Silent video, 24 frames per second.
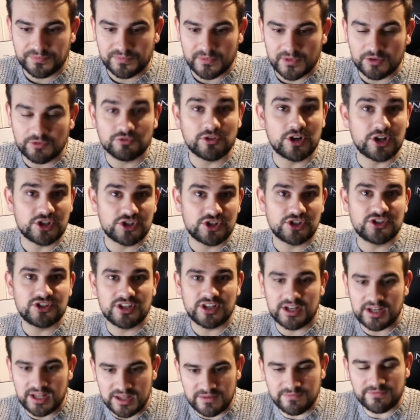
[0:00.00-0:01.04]
Rich is
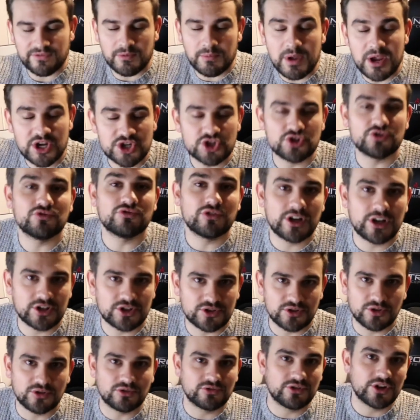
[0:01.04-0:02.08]
in information rich,
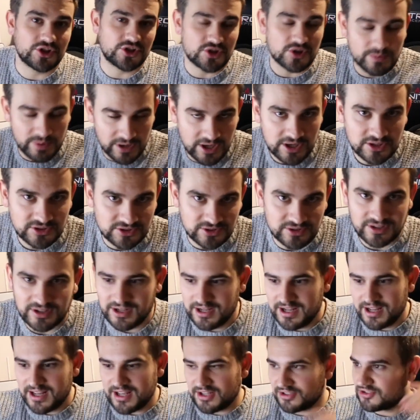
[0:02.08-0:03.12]
not rich the person.
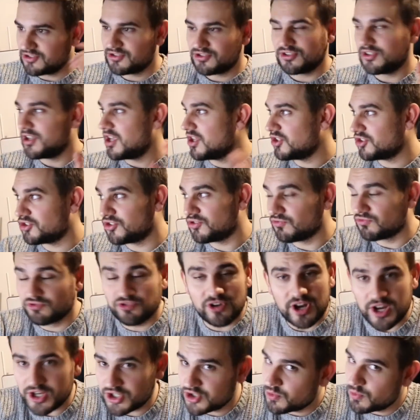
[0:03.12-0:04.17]
It's
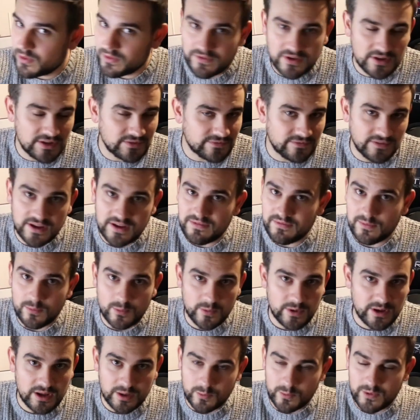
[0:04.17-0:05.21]
rich with
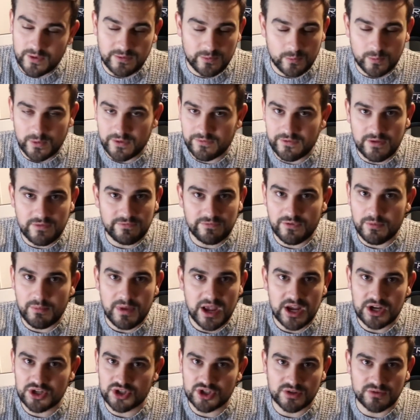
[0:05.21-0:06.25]

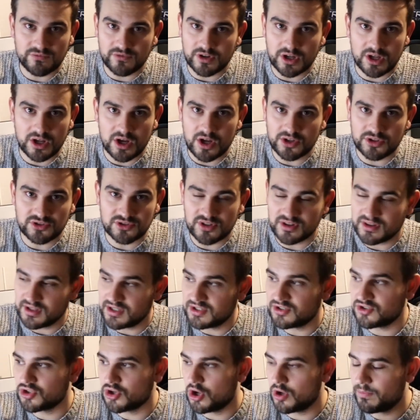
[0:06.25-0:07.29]
information in regards to
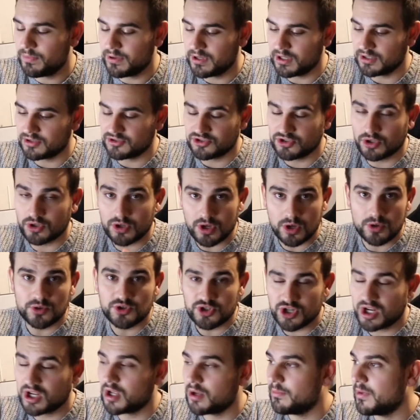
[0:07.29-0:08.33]
these topics. So go
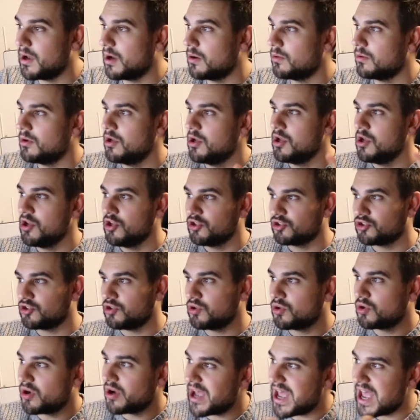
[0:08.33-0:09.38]
check them out. So you've
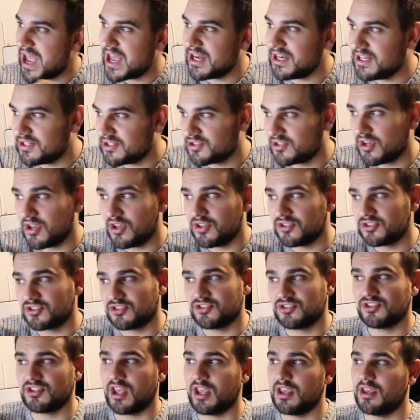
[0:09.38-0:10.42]
got any task
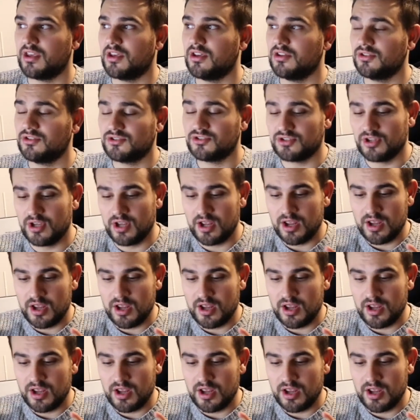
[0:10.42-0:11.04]
status,